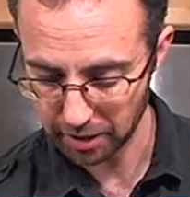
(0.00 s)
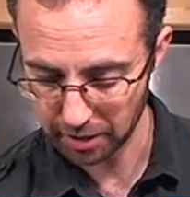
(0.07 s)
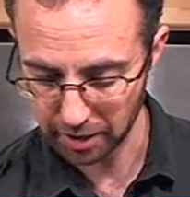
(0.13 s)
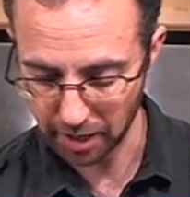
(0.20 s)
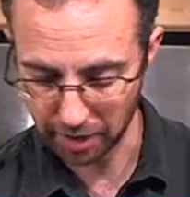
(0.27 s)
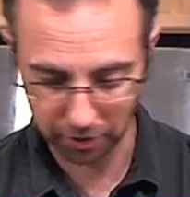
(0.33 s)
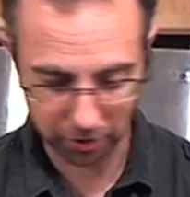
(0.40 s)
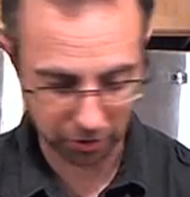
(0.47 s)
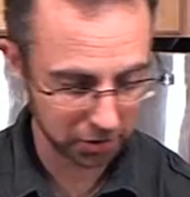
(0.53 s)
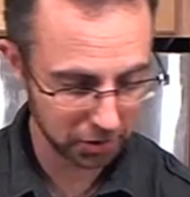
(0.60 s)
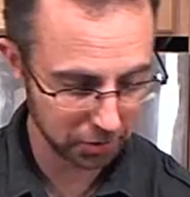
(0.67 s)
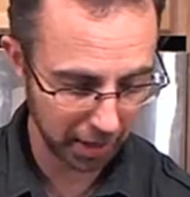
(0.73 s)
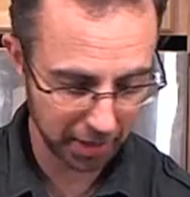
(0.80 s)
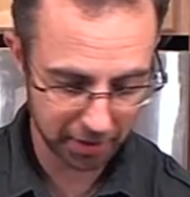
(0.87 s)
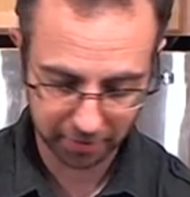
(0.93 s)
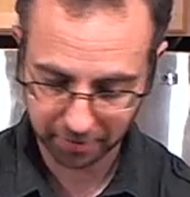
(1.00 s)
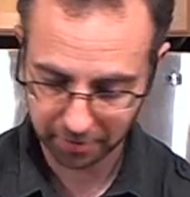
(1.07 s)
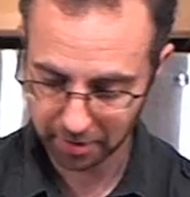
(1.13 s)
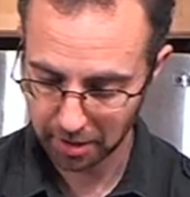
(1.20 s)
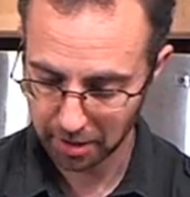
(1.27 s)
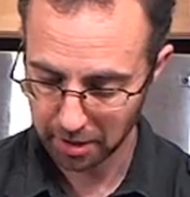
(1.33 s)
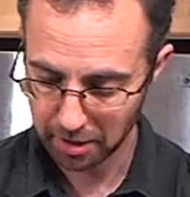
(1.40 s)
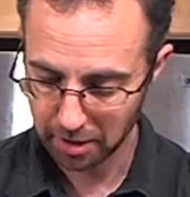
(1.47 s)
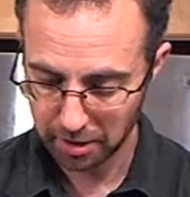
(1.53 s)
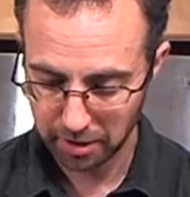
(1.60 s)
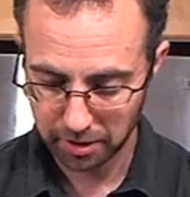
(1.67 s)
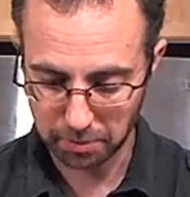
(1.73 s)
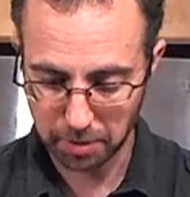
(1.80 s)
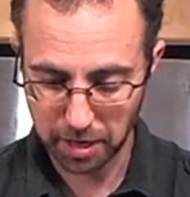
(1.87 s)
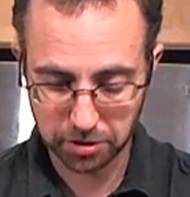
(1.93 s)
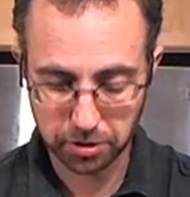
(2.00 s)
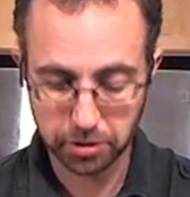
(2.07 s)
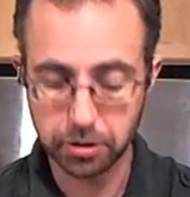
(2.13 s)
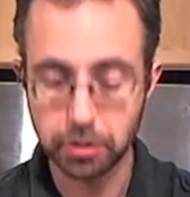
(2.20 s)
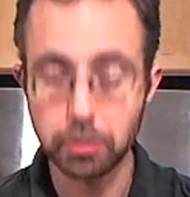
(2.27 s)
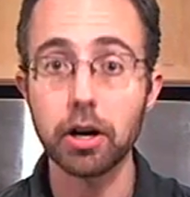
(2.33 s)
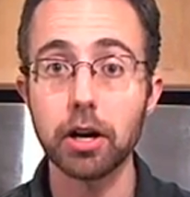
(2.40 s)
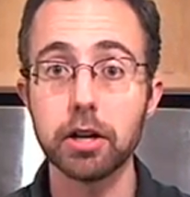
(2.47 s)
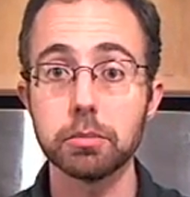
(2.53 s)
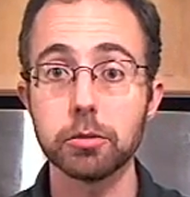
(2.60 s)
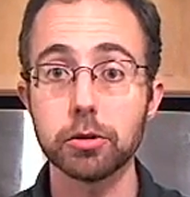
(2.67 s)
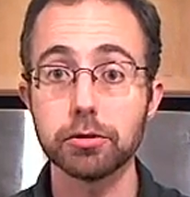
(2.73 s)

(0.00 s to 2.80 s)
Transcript: Never hurts, right? The messier you are, the more